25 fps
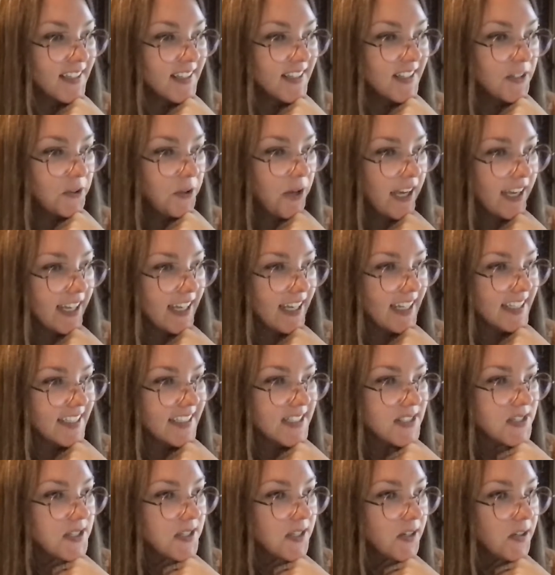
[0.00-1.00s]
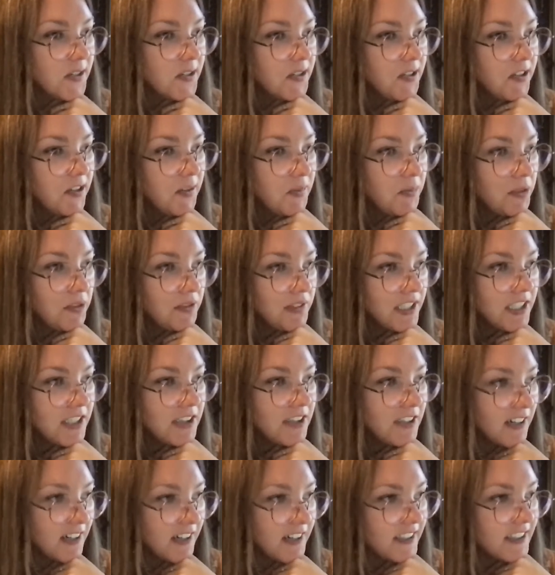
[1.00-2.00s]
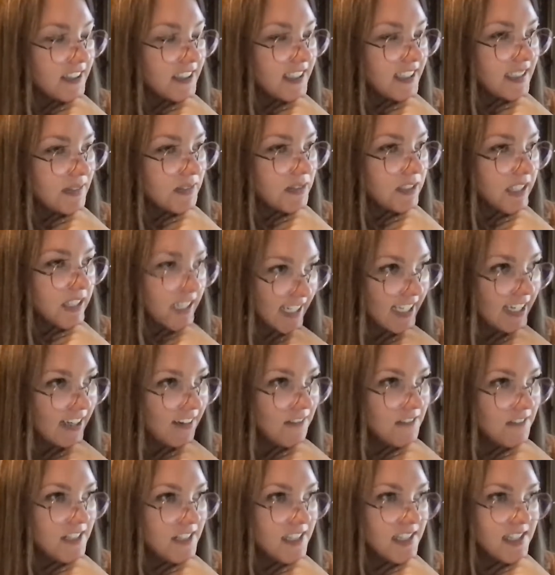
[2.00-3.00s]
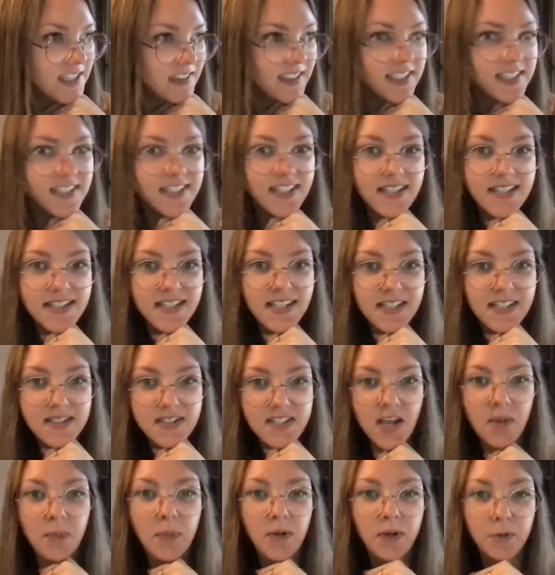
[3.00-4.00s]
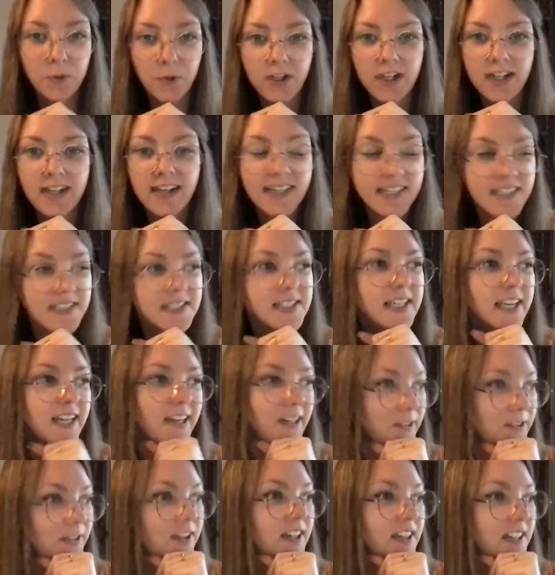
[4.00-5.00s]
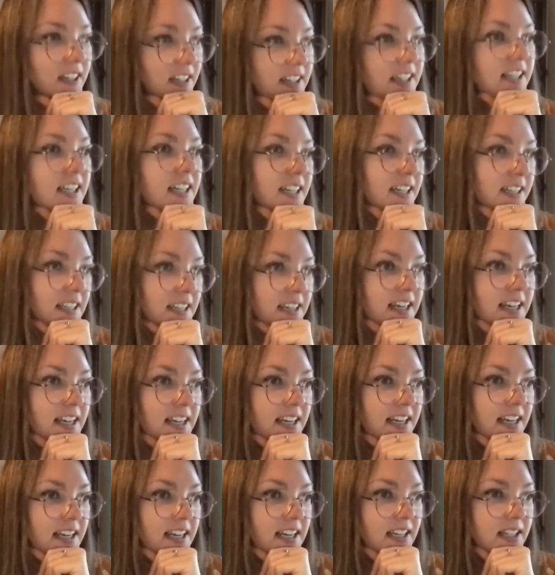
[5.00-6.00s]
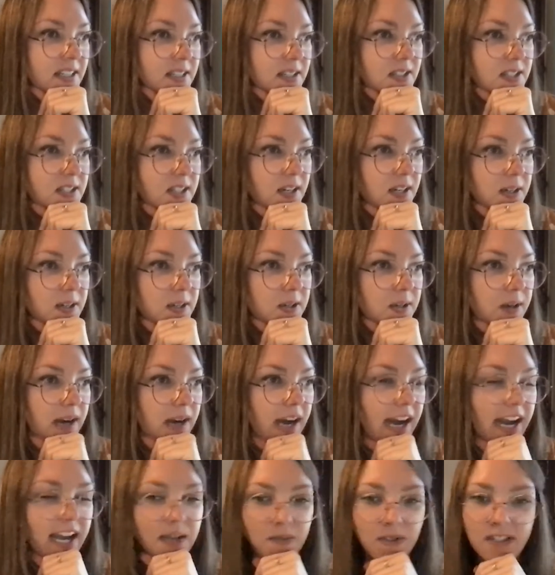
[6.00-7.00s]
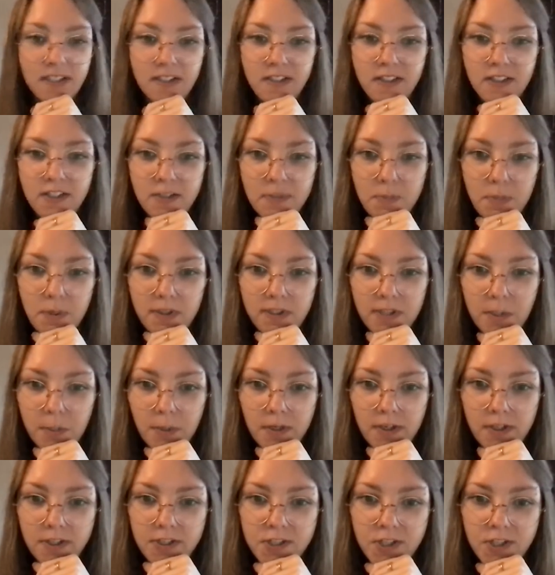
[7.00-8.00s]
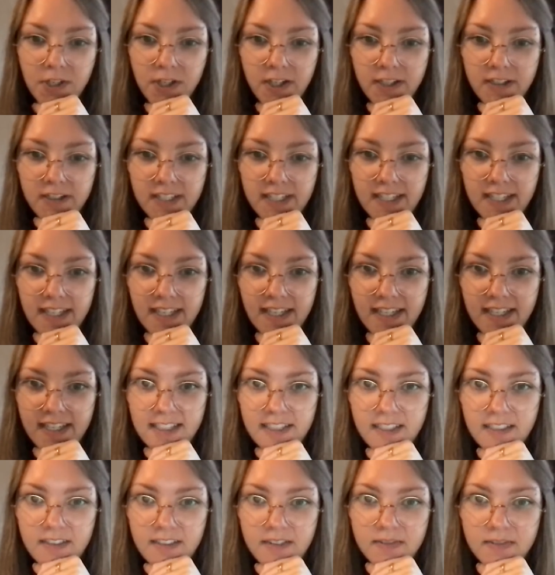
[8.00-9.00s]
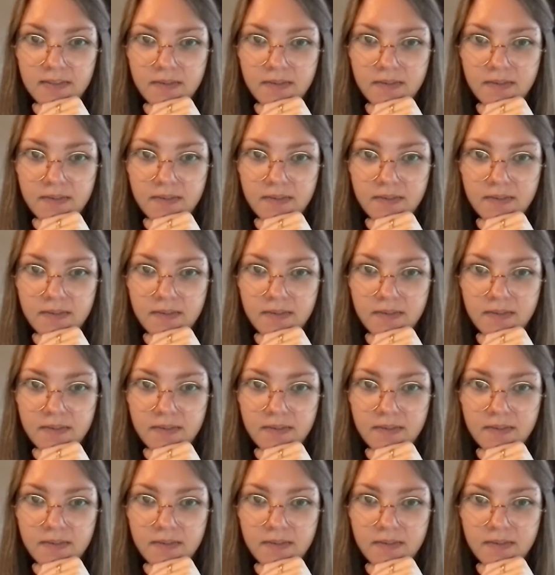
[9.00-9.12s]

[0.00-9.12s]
Okay, so moving along, I'm glad I have this list that's like somewhat organized now. So I'm gonna pull up her chart again.